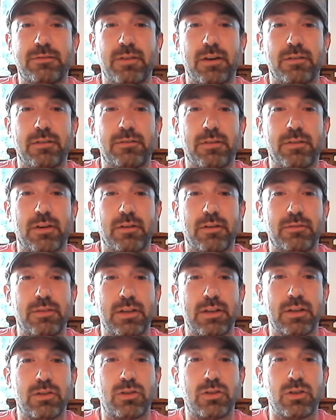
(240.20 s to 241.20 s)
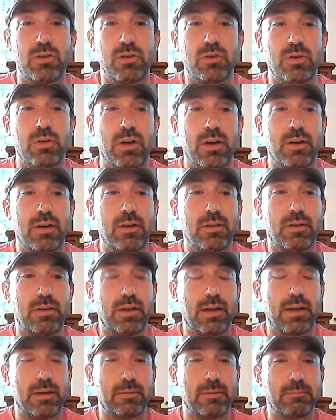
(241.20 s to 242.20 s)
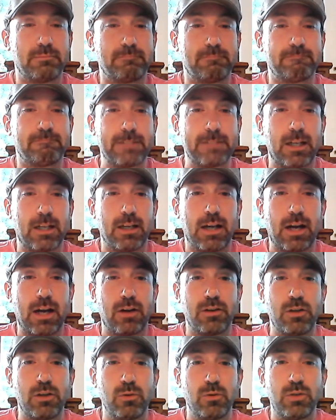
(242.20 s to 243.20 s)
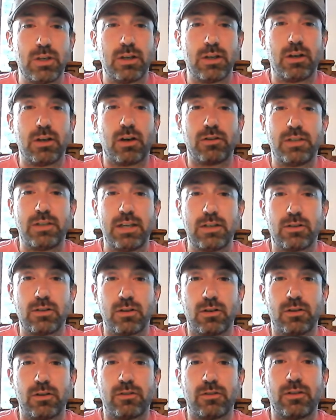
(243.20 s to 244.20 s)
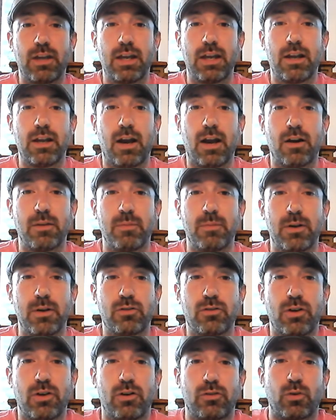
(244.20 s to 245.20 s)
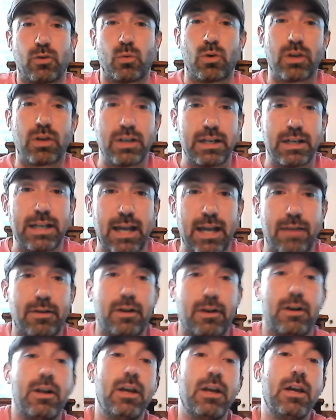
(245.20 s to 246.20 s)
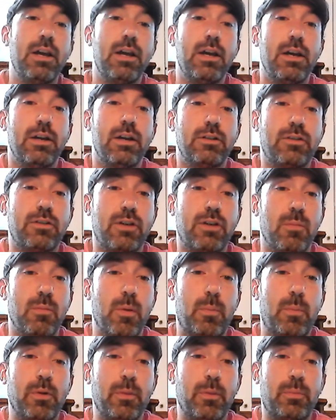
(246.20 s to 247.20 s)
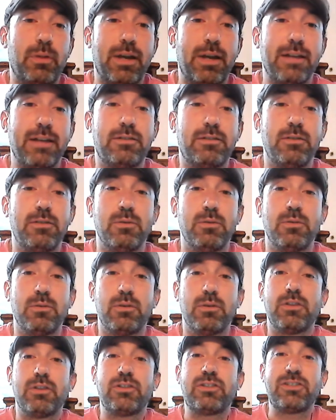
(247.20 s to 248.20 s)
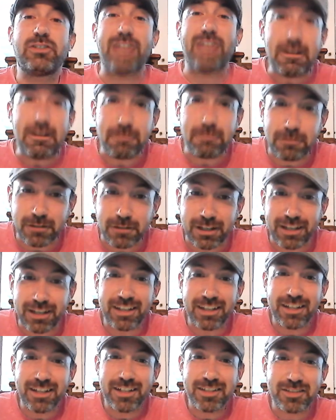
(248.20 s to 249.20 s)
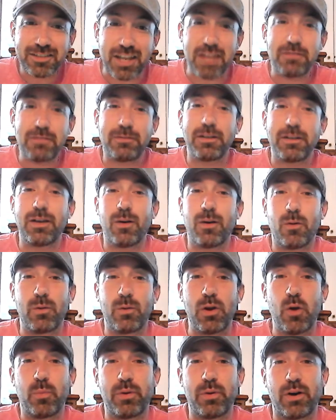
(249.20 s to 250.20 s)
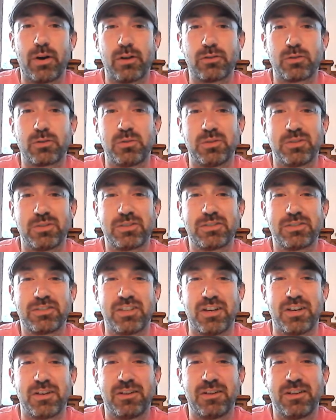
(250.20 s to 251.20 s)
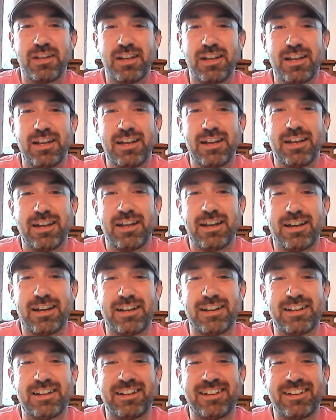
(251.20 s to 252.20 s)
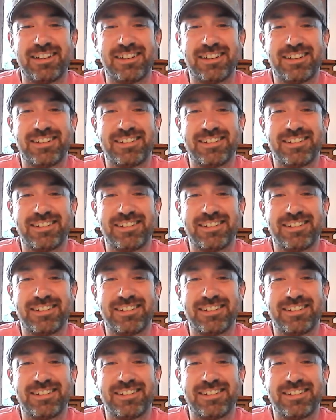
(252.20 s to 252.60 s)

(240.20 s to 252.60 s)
of, of the issue, uh, uh, our union, our teachers, and our administrators are working together to come up with a plan to safely, safely reopen our schools. So uh,